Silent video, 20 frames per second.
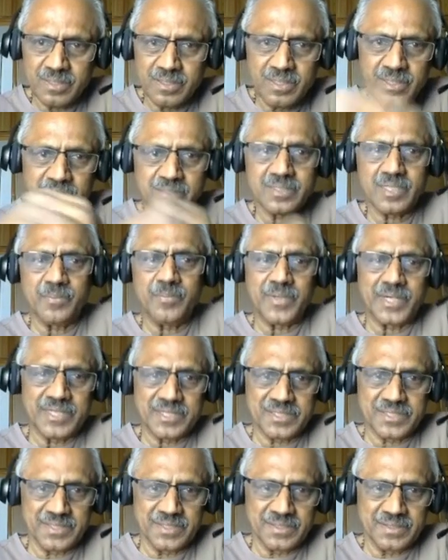summarized
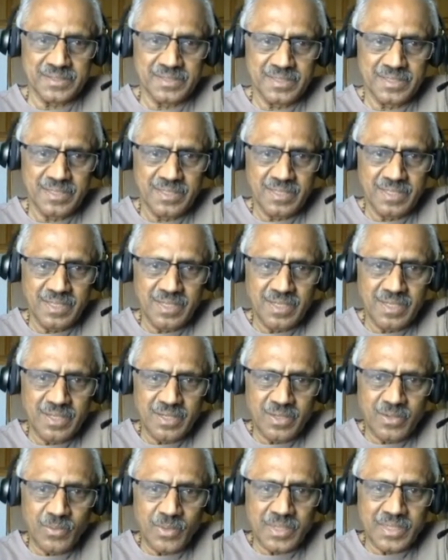here.
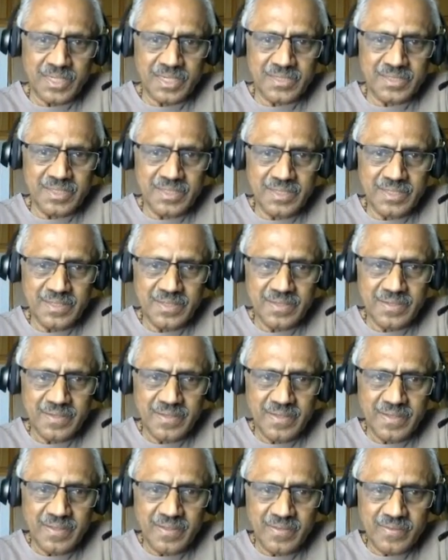What are they?
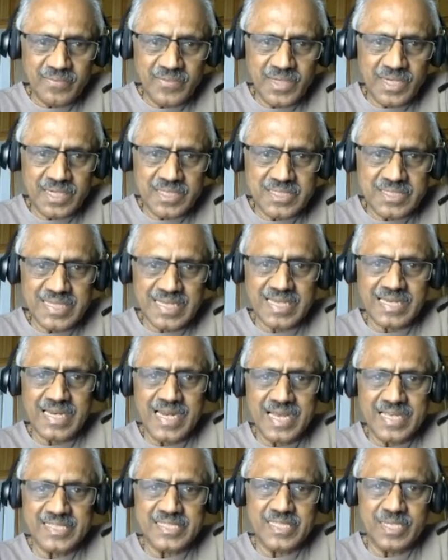there exists a
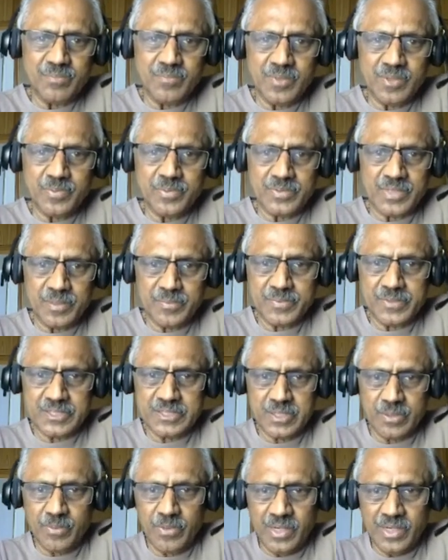class M of subsets
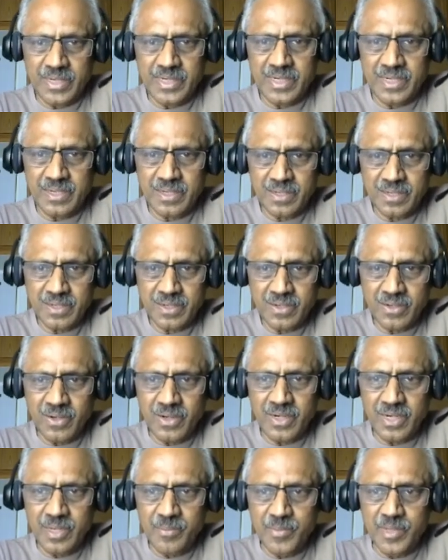of Rn
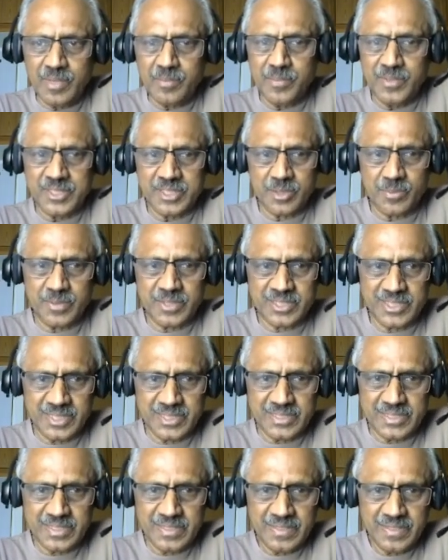called Lebesgue measurable
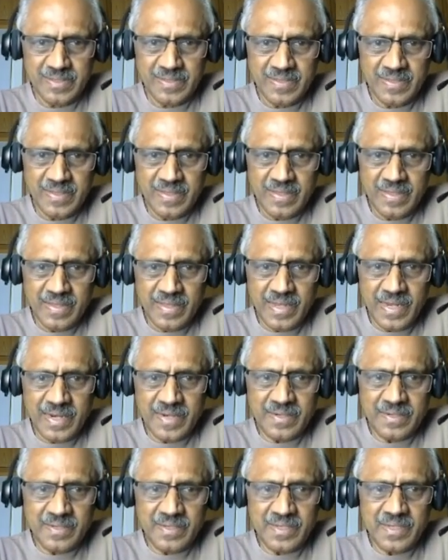sets
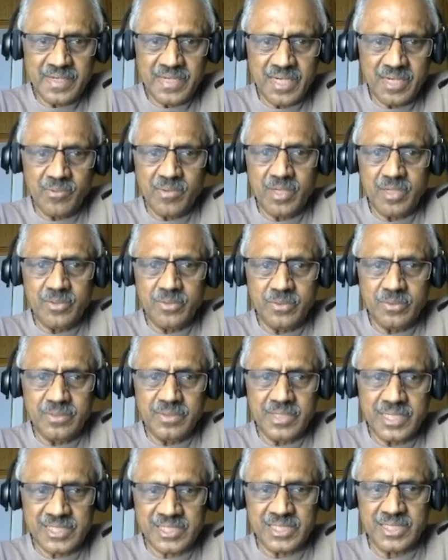and a real valued
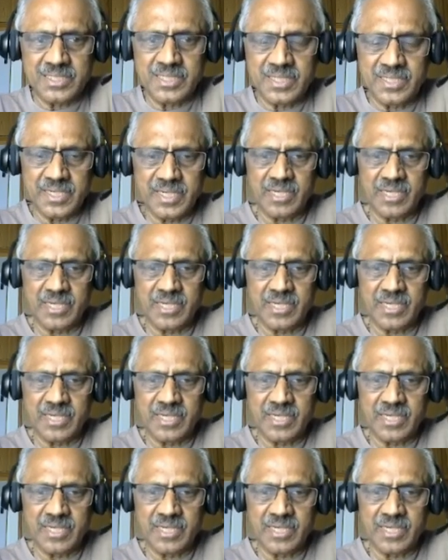extended real